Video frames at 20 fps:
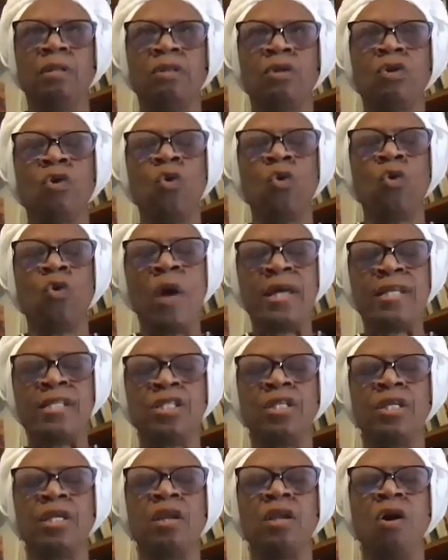the
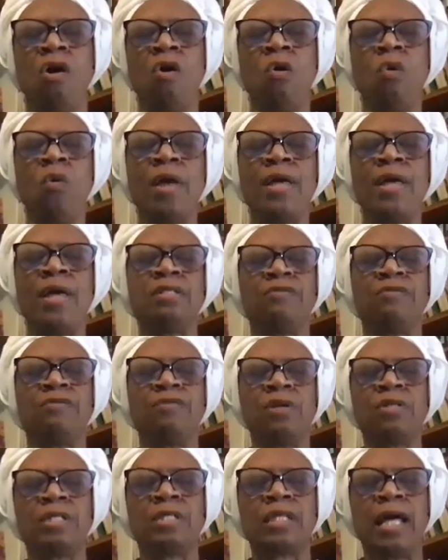question always
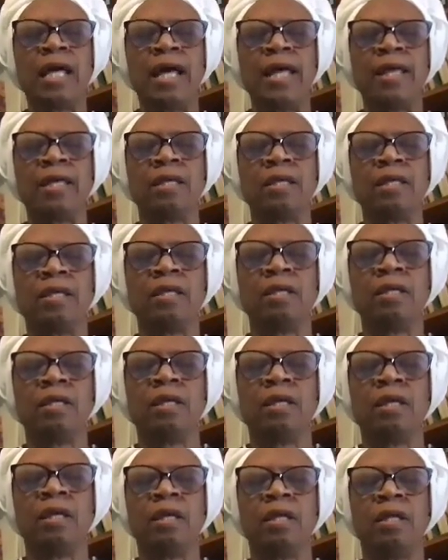feels like,
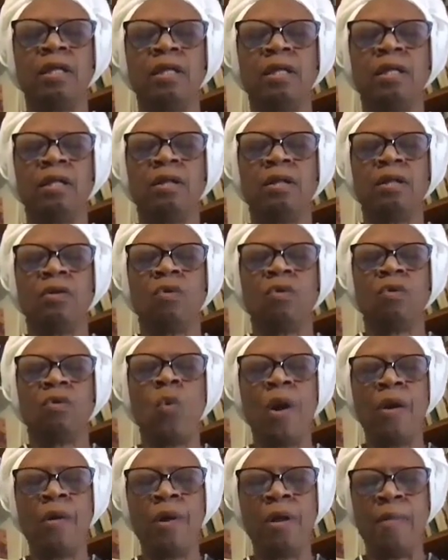
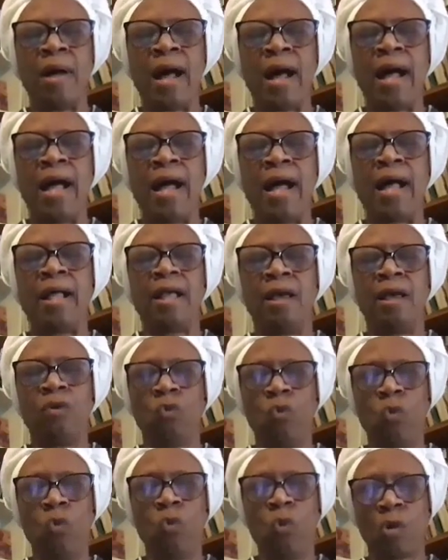where am I at
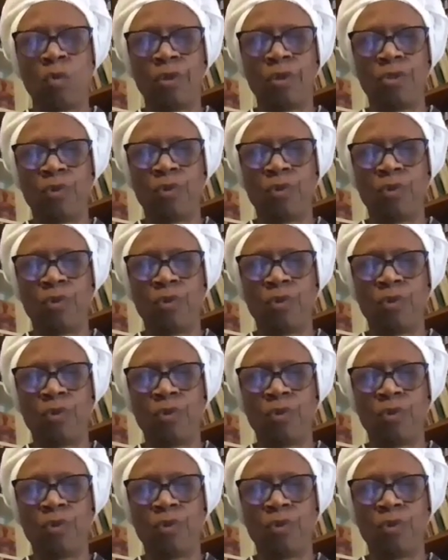war with